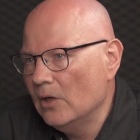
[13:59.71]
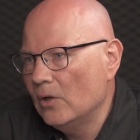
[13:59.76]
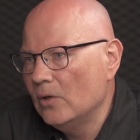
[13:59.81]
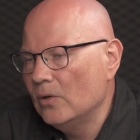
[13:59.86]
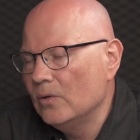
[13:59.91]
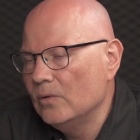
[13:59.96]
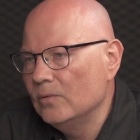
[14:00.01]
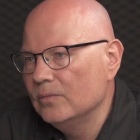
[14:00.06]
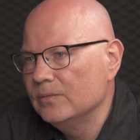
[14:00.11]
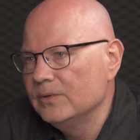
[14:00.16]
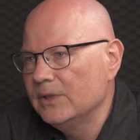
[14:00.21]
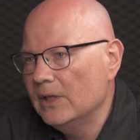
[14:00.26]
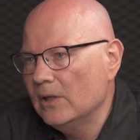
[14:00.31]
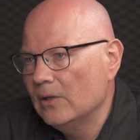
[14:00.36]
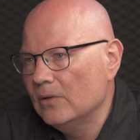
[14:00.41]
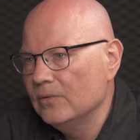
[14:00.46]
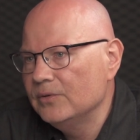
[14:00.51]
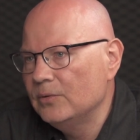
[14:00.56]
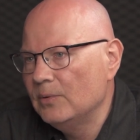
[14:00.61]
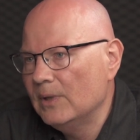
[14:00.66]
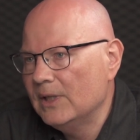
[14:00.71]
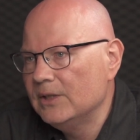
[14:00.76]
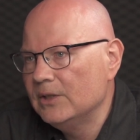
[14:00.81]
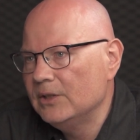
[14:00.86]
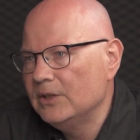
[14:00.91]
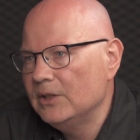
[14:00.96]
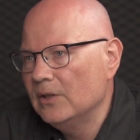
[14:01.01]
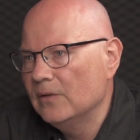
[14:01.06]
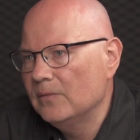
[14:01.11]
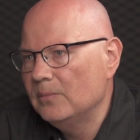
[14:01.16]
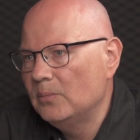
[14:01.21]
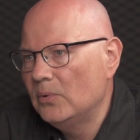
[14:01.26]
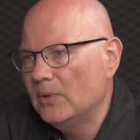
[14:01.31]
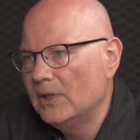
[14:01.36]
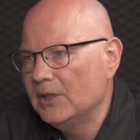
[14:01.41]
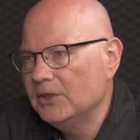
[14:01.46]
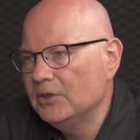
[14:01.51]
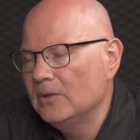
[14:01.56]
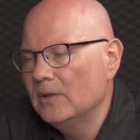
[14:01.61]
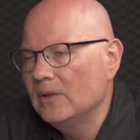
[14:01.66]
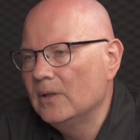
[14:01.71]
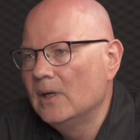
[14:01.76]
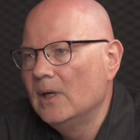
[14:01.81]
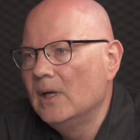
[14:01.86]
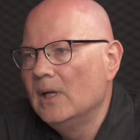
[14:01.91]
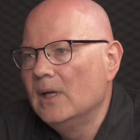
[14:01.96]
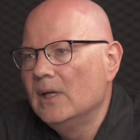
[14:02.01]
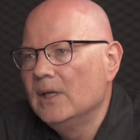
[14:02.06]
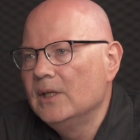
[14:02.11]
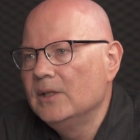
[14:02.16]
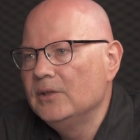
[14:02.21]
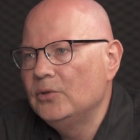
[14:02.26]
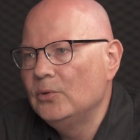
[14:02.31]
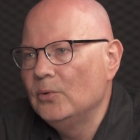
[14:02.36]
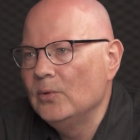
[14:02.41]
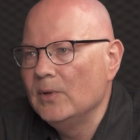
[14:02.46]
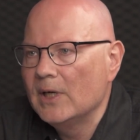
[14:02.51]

whole strategy of pressure through